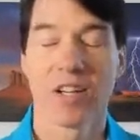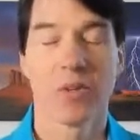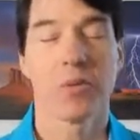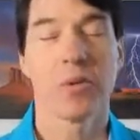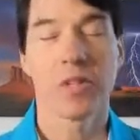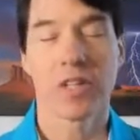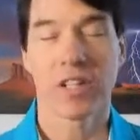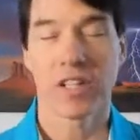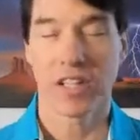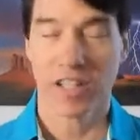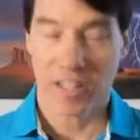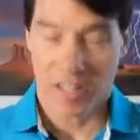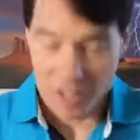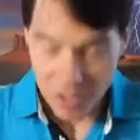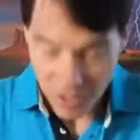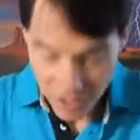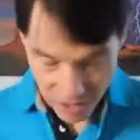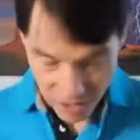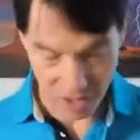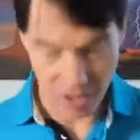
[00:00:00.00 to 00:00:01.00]
And you let it
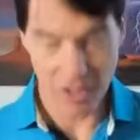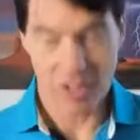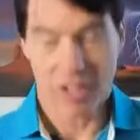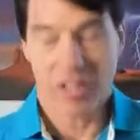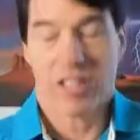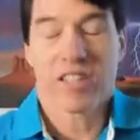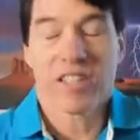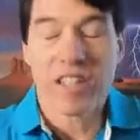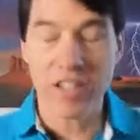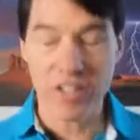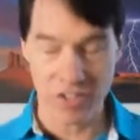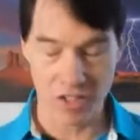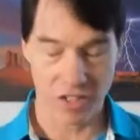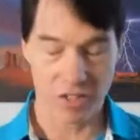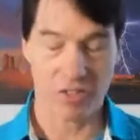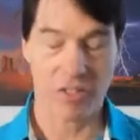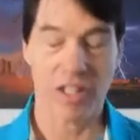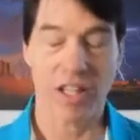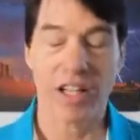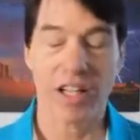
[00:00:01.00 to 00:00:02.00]
out, let all the
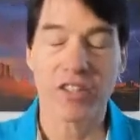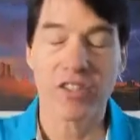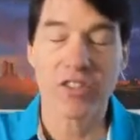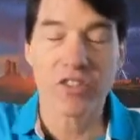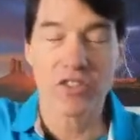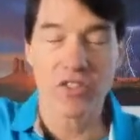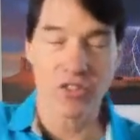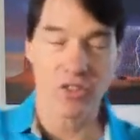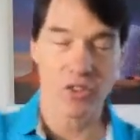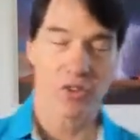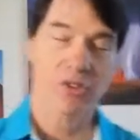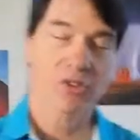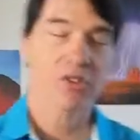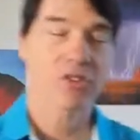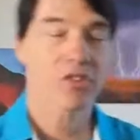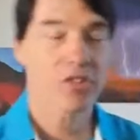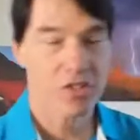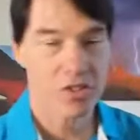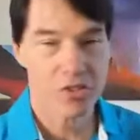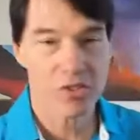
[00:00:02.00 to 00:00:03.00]
tension. Relax your
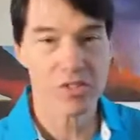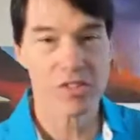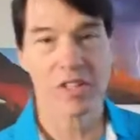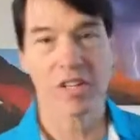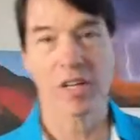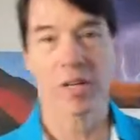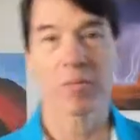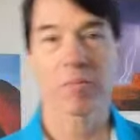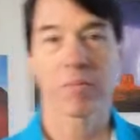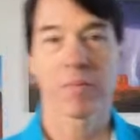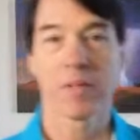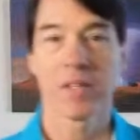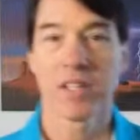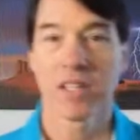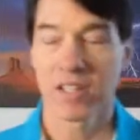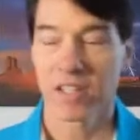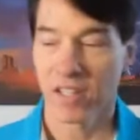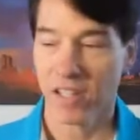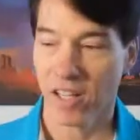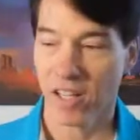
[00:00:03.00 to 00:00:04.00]
shoulders, loosen up.
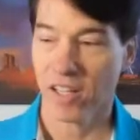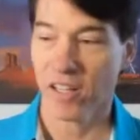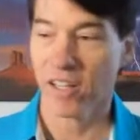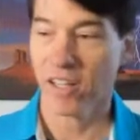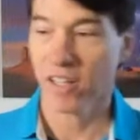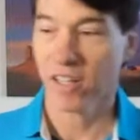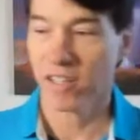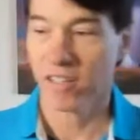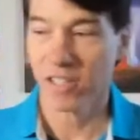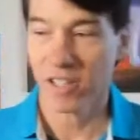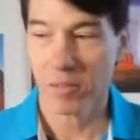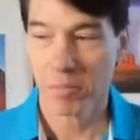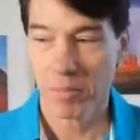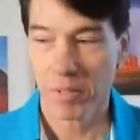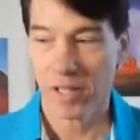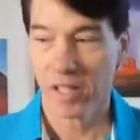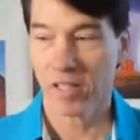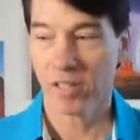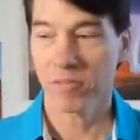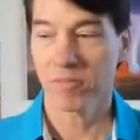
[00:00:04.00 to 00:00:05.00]
Okay, again, deep
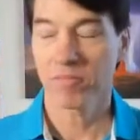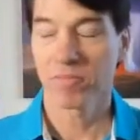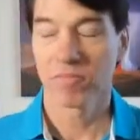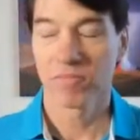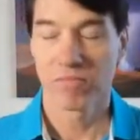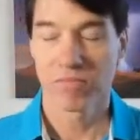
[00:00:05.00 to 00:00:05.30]
in.